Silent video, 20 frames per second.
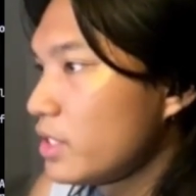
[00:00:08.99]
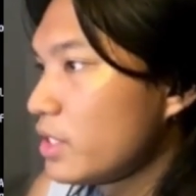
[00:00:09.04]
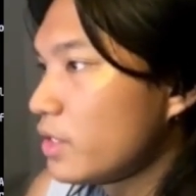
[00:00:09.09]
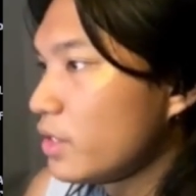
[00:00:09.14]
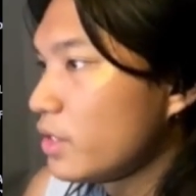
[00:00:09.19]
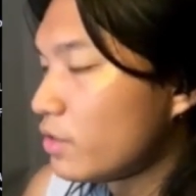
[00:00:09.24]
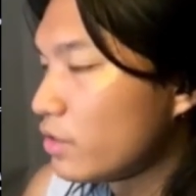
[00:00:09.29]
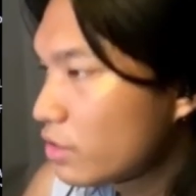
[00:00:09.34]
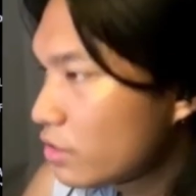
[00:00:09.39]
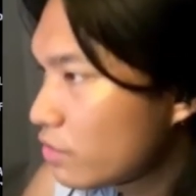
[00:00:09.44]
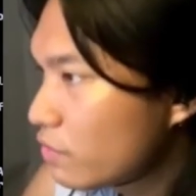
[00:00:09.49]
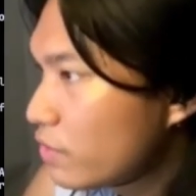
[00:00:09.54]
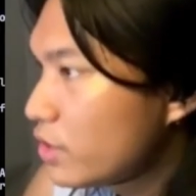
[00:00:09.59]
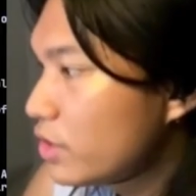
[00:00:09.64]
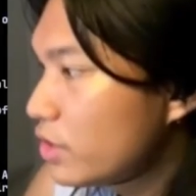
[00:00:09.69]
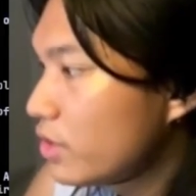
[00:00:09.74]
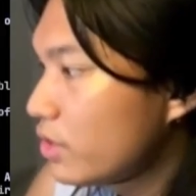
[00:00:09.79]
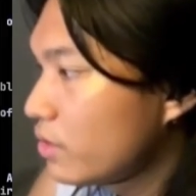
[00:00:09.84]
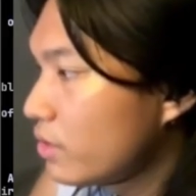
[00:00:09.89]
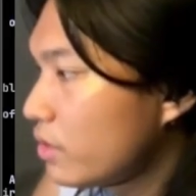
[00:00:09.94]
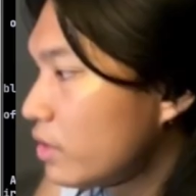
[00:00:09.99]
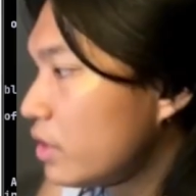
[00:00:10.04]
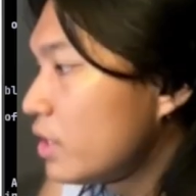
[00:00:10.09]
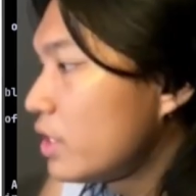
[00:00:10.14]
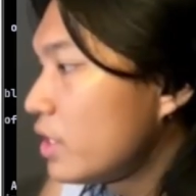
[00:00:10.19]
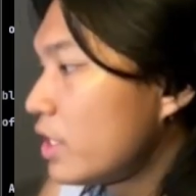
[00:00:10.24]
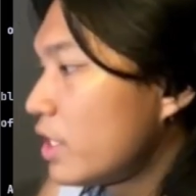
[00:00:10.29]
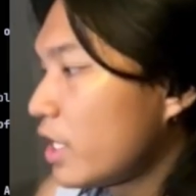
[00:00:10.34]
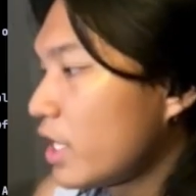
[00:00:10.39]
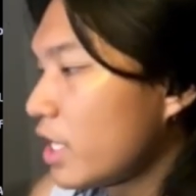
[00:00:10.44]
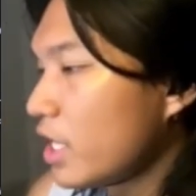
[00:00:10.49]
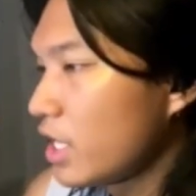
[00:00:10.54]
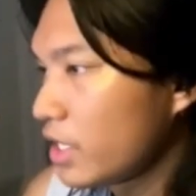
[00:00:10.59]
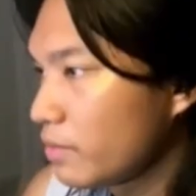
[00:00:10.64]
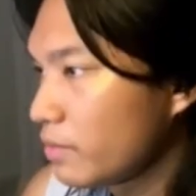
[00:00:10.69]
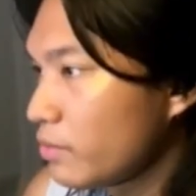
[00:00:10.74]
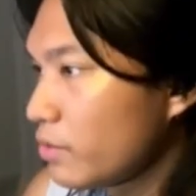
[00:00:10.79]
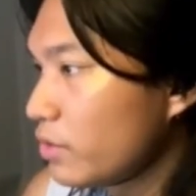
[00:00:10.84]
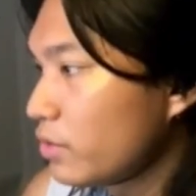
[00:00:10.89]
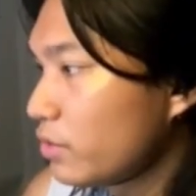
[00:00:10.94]
In this video,
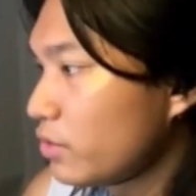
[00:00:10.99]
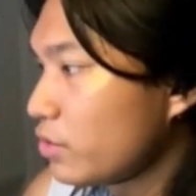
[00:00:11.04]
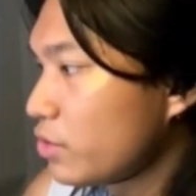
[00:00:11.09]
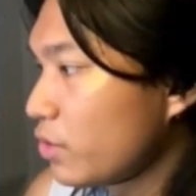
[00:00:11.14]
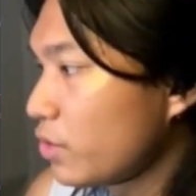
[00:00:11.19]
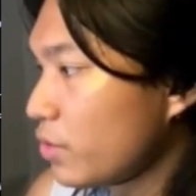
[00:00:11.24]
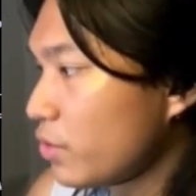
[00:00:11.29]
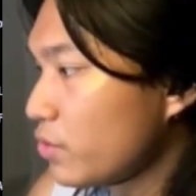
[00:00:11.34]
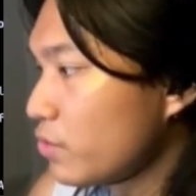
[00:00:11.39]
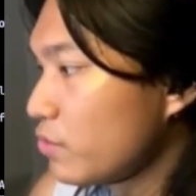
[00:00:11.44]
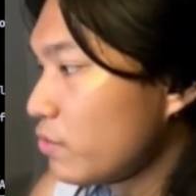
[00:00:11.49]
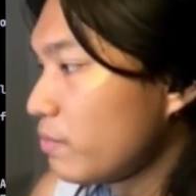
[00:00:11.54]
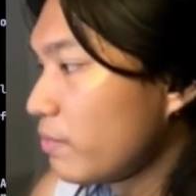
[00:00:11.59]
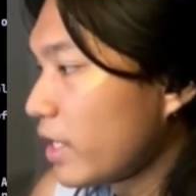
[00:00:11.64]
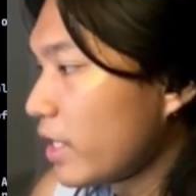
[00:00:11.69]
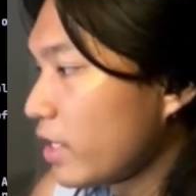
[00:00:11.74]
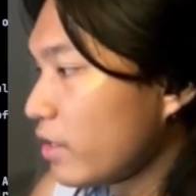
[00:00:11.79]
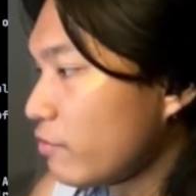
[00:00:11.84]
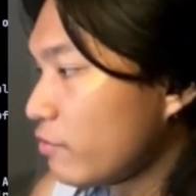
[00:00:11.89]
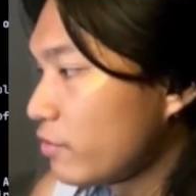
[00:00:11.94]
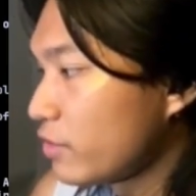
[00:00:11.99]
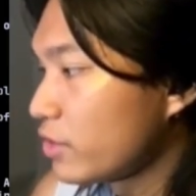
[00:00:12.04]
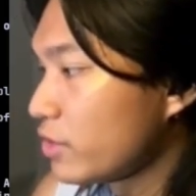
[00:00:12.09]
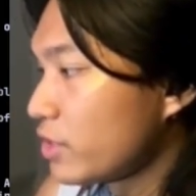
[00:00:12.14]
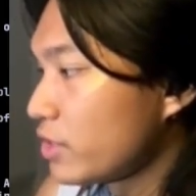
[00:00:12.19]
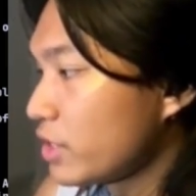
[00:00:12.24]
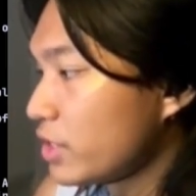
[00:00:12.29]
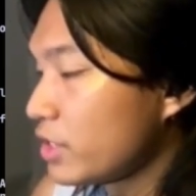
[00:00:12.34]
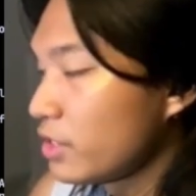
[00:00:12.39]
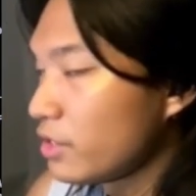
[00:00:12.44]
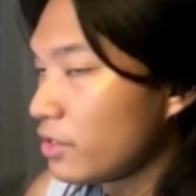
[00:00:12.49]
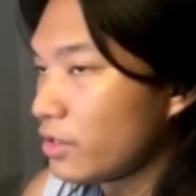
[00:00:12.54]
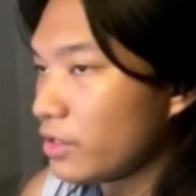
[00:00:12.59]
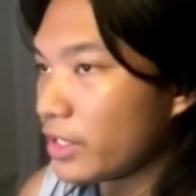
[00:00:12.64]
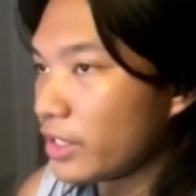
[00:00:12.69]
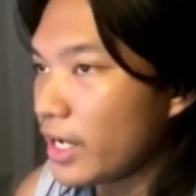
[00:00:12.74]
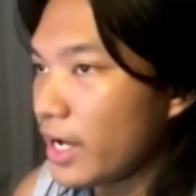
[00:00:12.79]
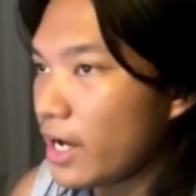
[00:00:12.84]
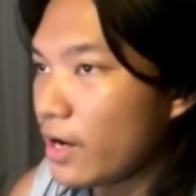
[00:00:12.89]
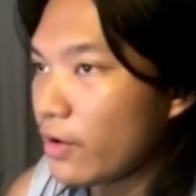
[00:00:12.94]
I'm going to show you my theory
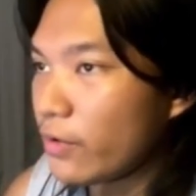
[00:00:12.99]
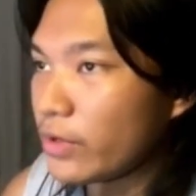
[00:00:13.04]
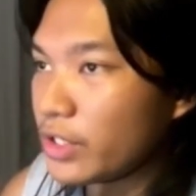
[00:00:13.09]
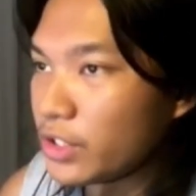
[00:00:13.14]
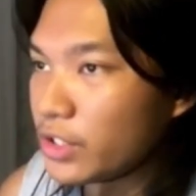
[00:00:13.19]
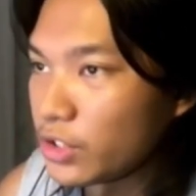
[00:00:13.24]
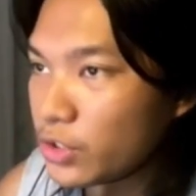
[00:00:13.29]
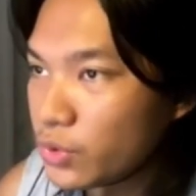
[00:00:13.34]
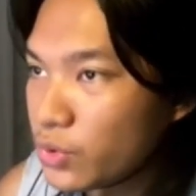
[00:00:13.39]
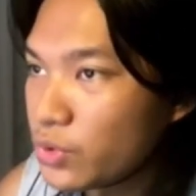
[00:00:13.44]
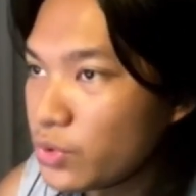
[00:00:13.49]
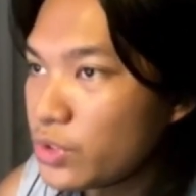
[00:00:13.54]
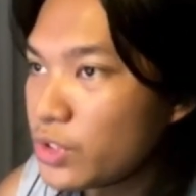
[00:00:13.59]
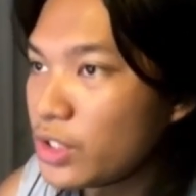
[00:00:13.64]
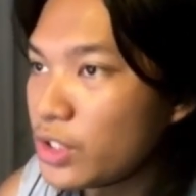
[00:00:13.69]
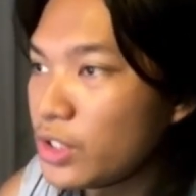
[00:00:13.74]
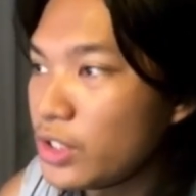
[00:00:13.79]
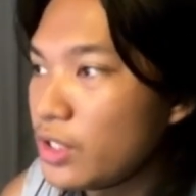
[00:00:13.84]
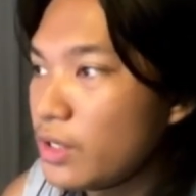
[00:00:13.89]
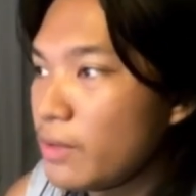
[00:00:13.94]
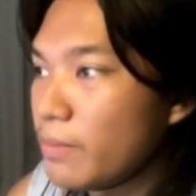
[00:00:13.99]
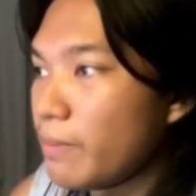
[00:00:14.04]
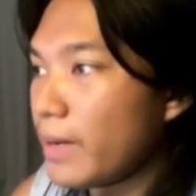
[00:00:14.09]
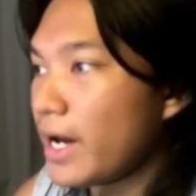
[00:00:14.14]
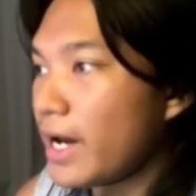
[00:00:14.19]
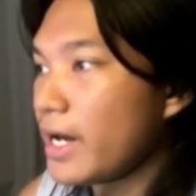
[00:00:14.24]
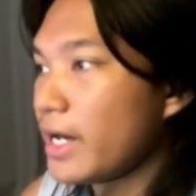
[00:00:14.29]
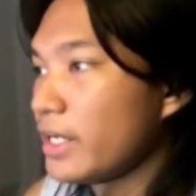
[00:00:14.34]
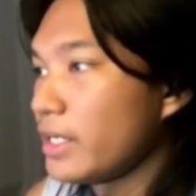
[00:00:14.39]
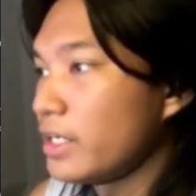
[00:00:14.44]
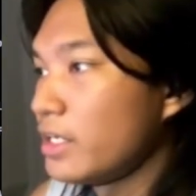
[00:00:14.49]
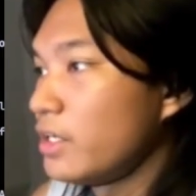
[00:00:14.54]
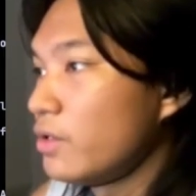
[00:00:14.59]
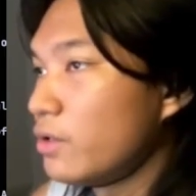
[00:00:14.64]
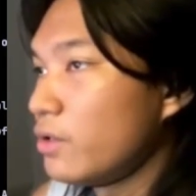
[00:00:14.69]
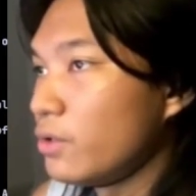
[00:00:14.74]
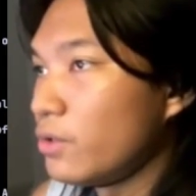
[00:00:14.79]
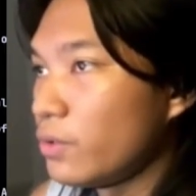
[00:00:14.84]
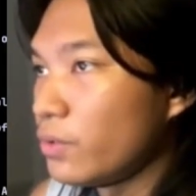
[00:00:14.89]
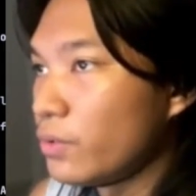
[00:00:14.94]
on how I use my
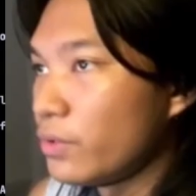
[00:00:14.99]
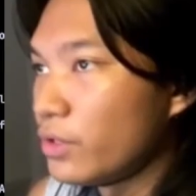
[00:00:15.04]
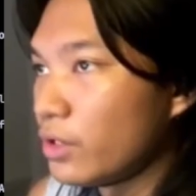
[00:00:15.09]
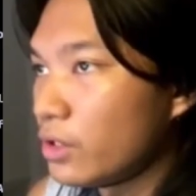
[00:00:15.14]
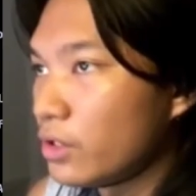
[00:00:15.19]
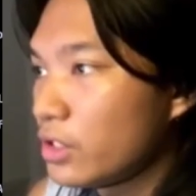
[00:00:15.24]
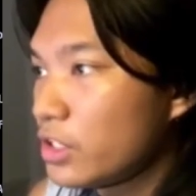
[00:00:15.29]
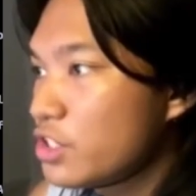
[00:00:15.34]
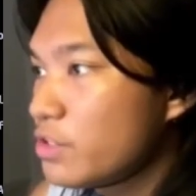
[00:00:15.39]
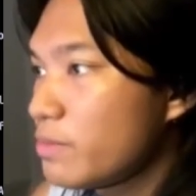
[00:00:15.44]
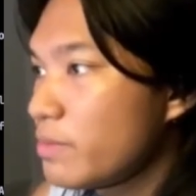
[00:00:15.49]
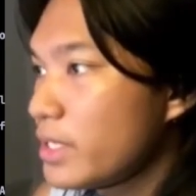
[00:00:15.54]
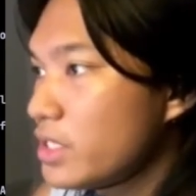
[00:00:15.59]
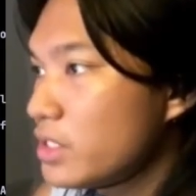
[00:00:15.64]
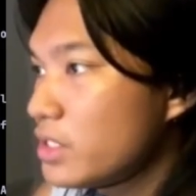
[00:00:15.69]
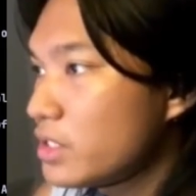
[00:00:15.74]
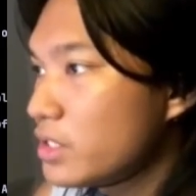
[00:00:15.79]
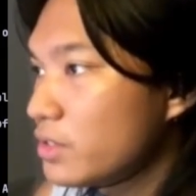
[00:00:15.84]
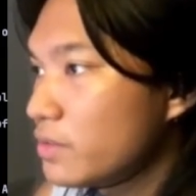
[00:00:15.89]
own knowledge base